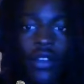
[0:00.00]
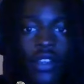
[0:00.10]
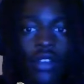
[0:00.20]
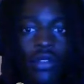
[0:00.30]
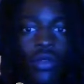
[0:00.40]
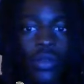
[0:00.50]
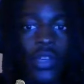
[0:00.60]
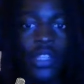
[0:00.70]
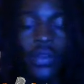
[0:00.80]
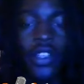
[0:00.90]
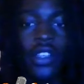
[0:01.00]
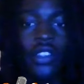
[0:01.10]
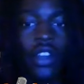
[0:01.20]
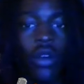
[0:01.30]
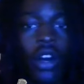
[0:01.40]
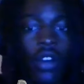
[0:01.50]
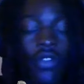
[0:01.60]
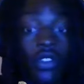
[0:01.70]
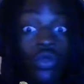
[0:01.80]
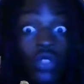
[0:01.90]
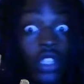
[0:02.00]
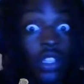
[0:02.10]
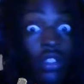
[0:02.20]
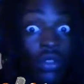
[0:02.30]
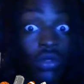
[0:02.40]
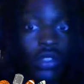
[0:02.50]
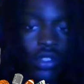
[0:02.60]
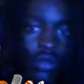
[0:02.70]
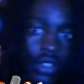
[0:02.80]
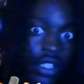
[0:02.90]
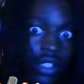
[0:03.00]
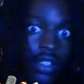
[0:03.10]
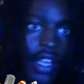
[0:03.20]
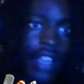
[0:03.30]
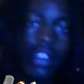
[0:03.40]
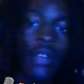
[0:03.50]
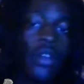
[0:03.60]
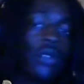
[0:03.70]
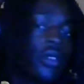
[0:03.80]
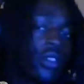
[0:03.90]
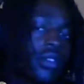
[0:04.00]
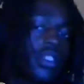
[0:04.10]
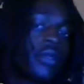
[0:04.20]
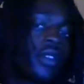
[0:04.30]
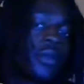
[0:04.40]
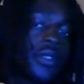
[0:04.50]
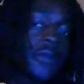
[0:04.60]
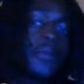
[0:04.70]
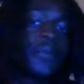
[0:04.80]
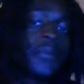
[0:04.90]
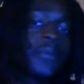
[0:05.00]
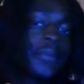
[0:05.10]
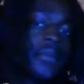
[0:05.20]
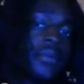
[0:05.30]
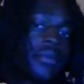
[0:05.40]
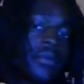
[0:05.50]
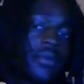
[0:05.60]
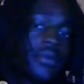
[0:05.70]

your your three best players go off and you still lose, and you still like, come on, bro, come on.